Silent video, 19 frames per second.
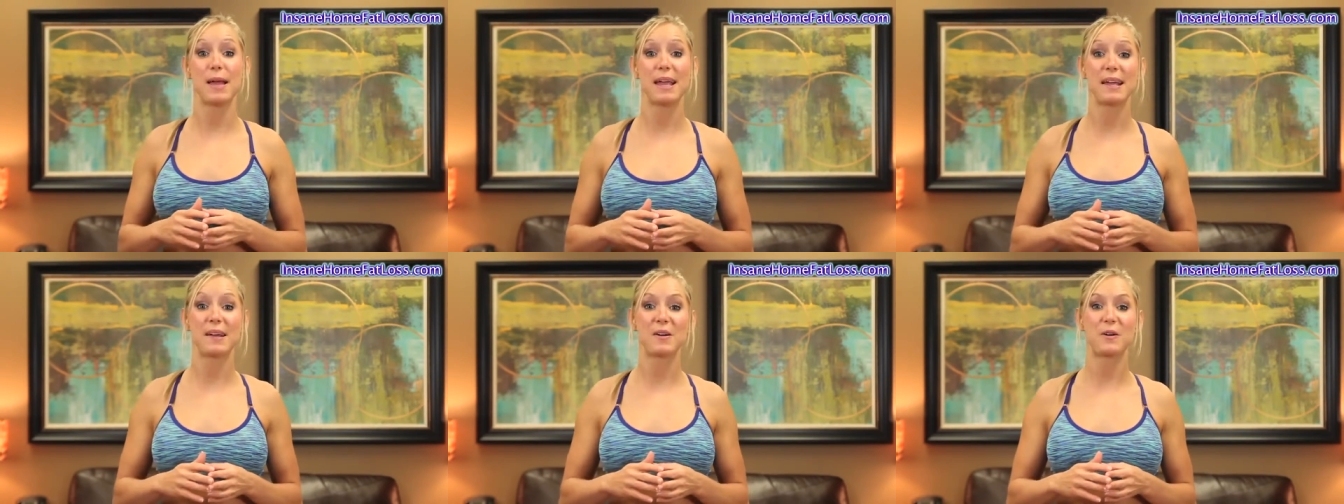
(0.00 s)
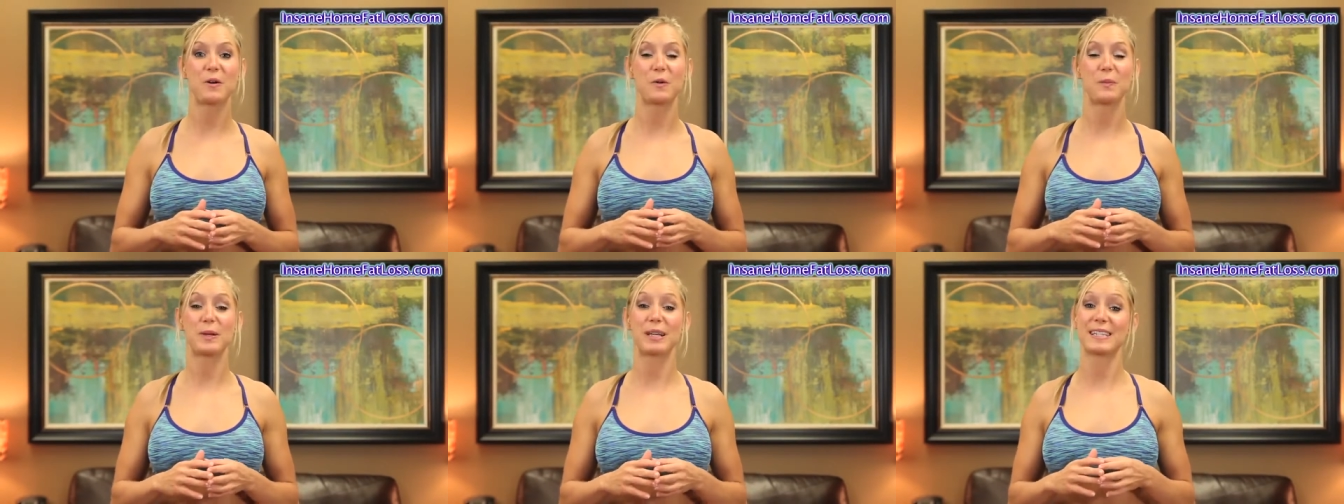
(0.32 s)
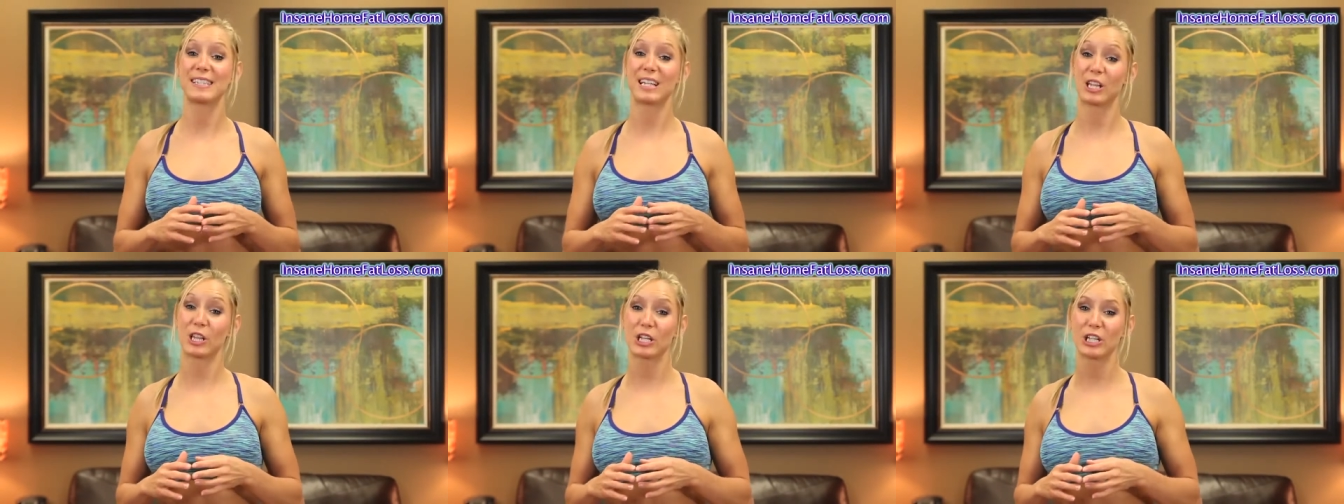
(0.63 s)
bagel
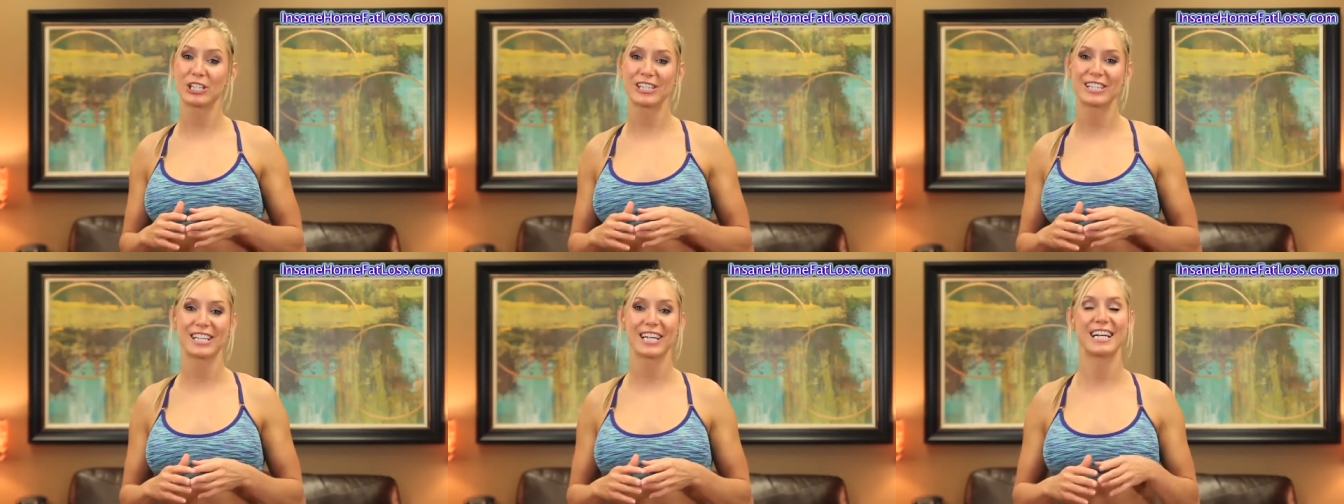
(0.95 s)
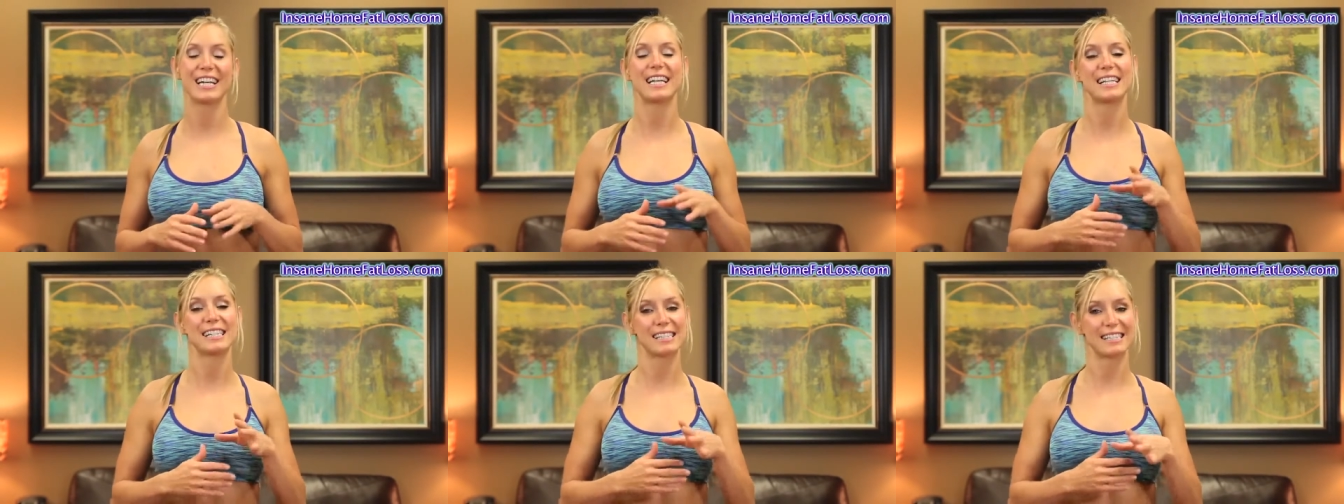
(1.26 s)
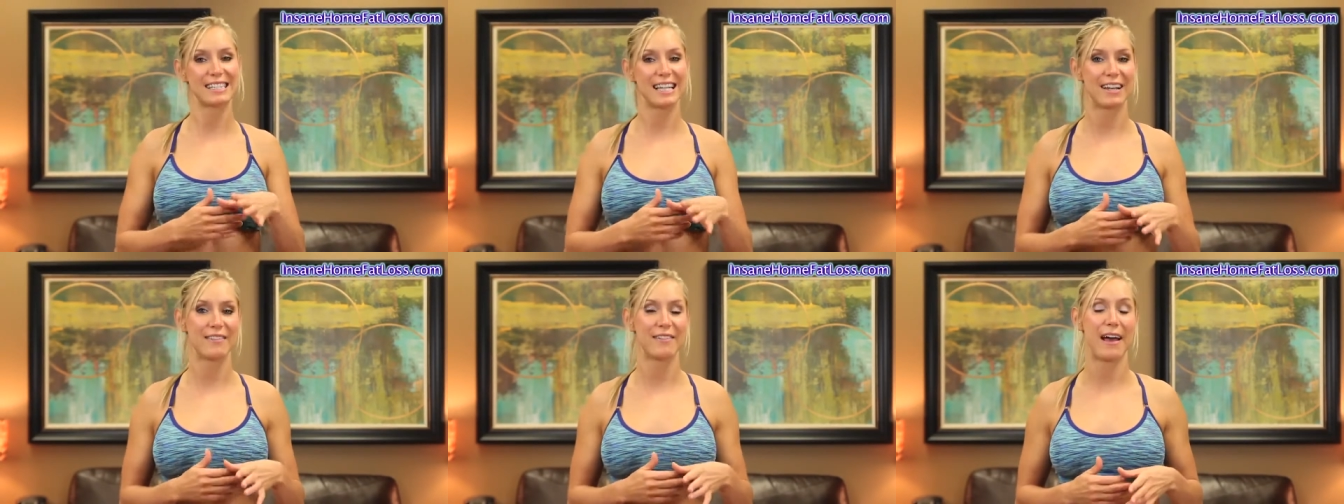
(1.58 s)
because it looks good
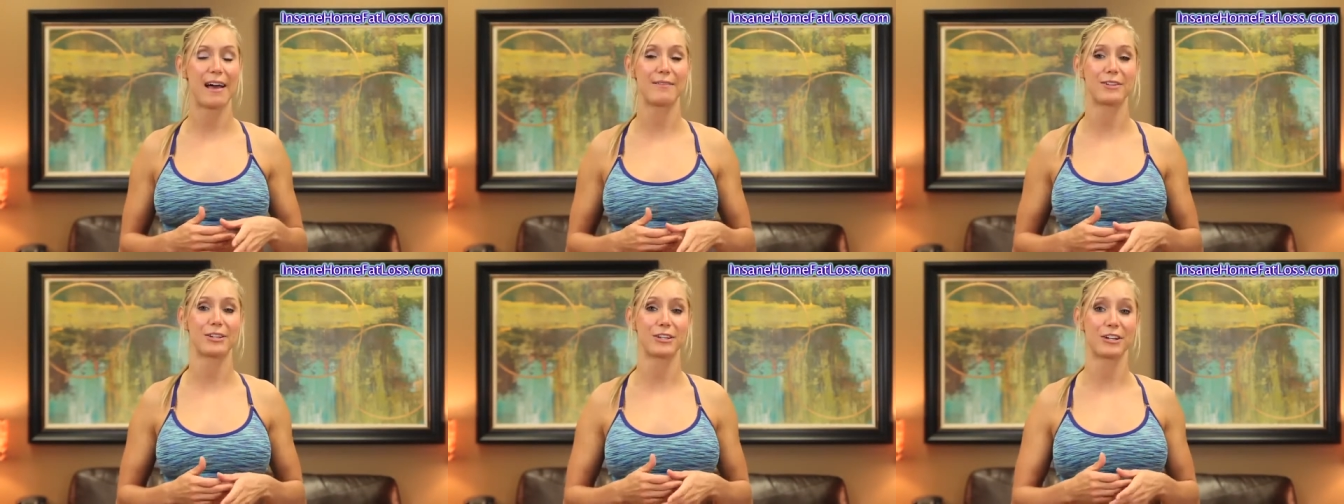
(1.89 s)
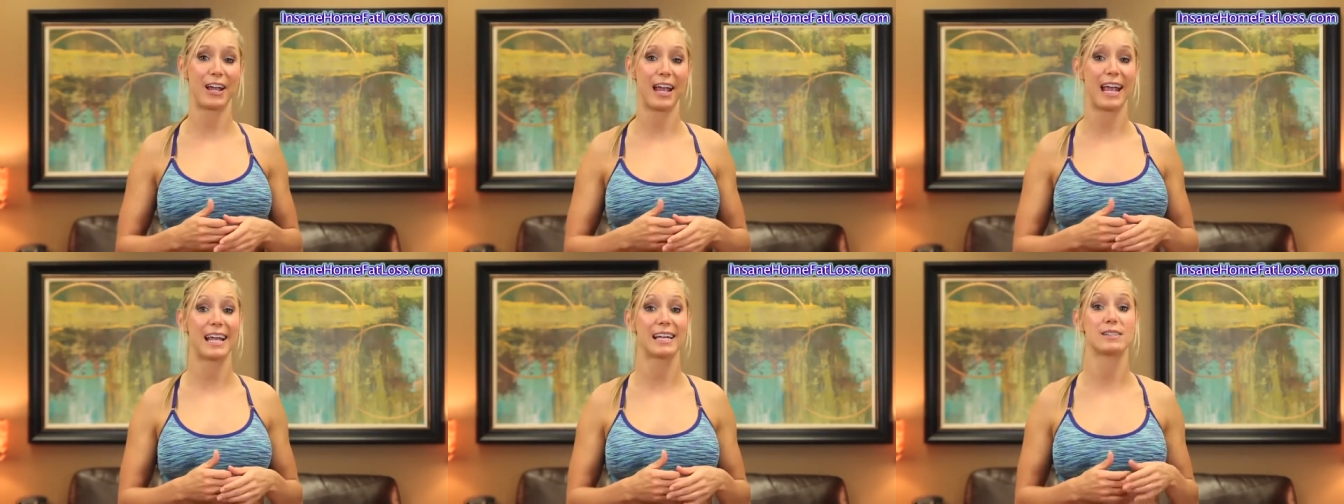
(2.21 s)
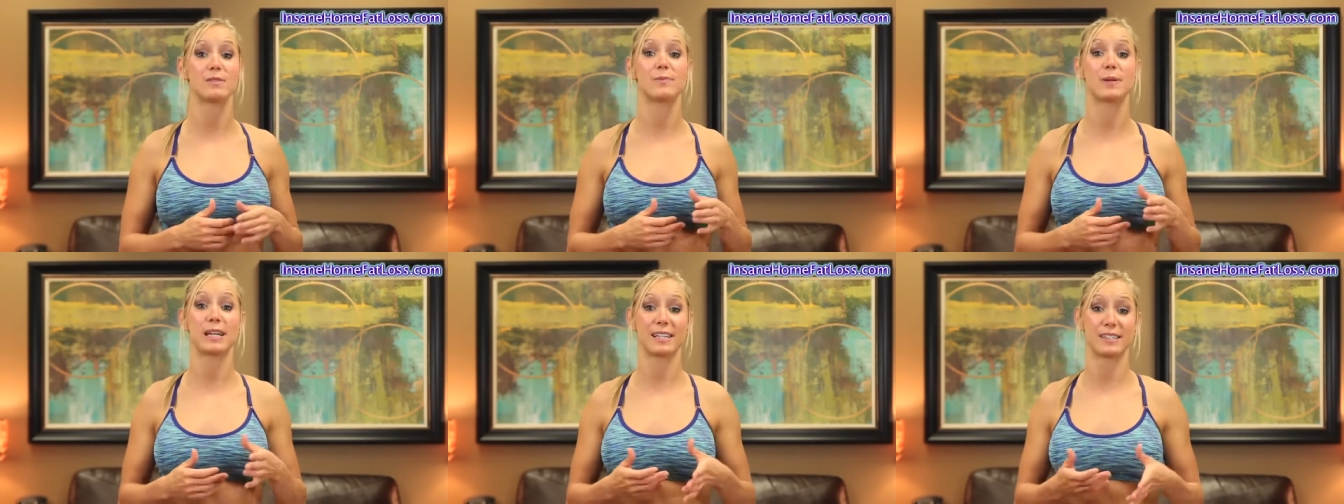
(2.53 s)
instead of having your
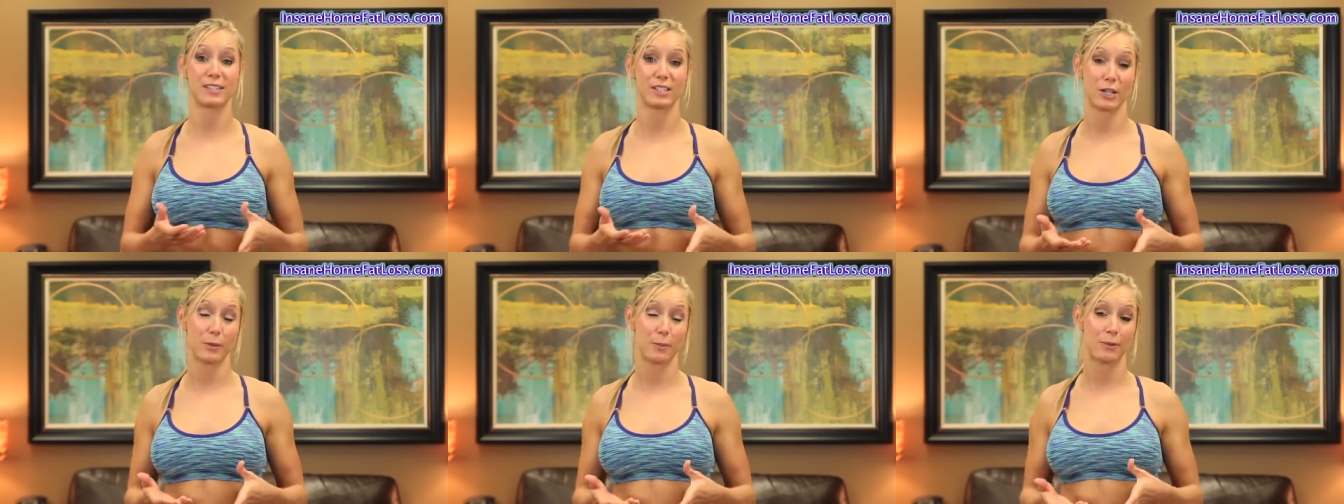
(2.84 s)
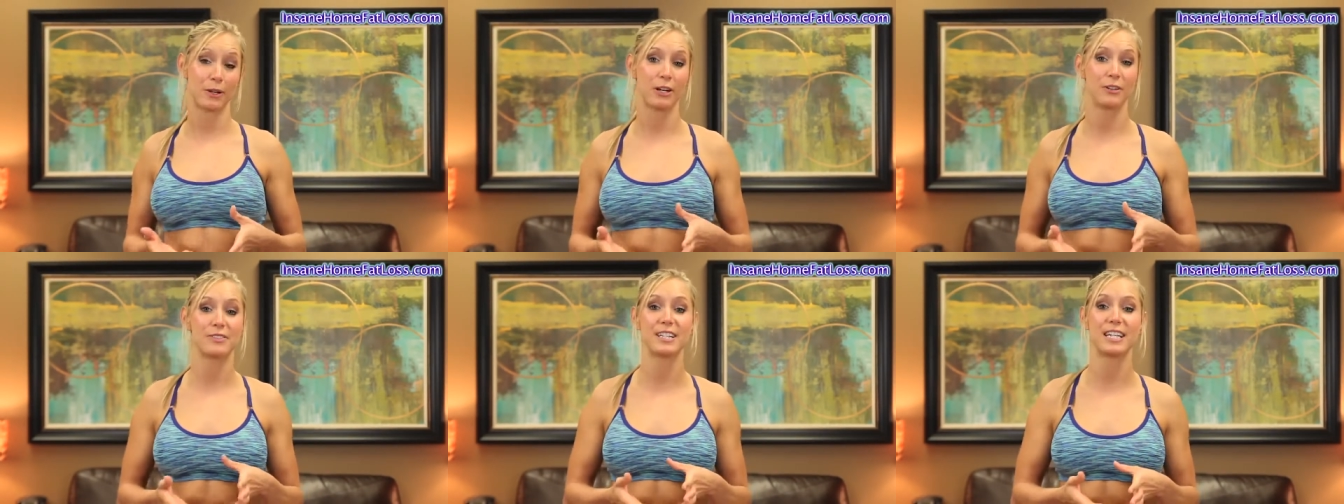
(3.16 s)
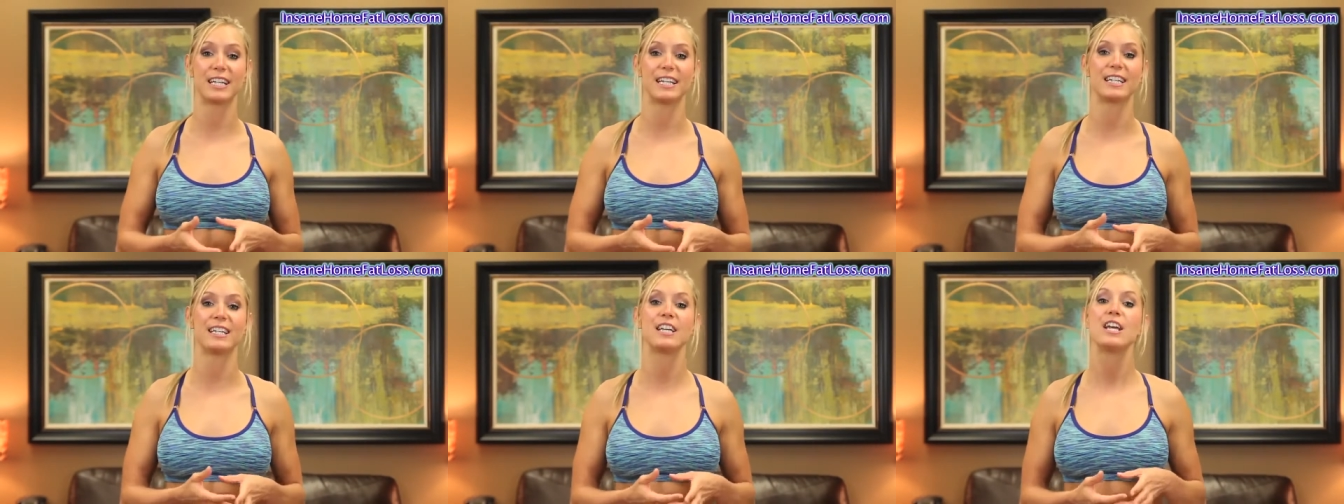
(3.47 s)
eggs because they're a
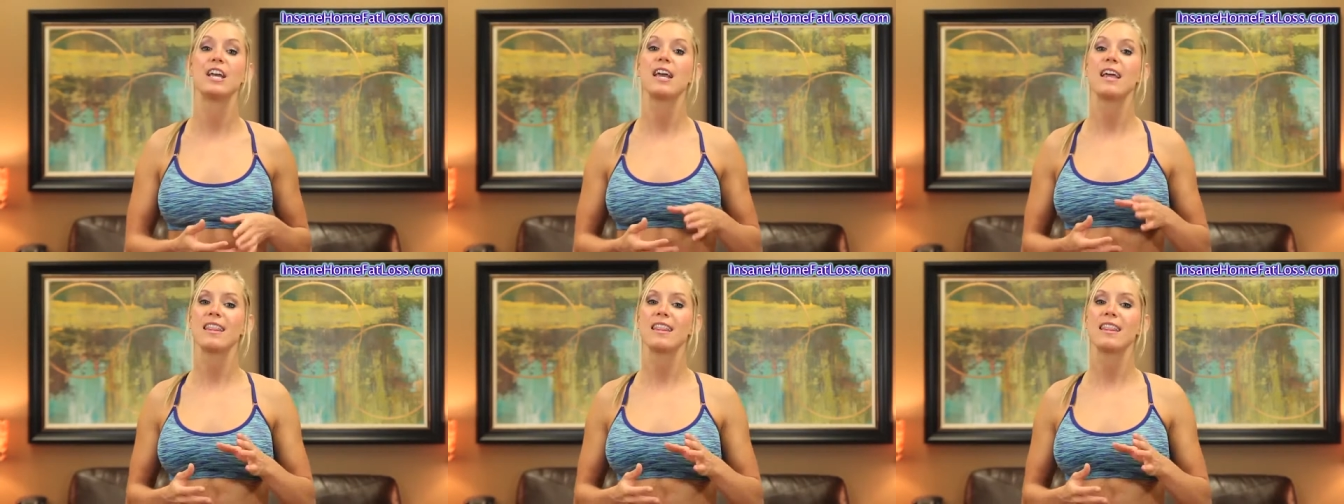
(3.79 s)
protein,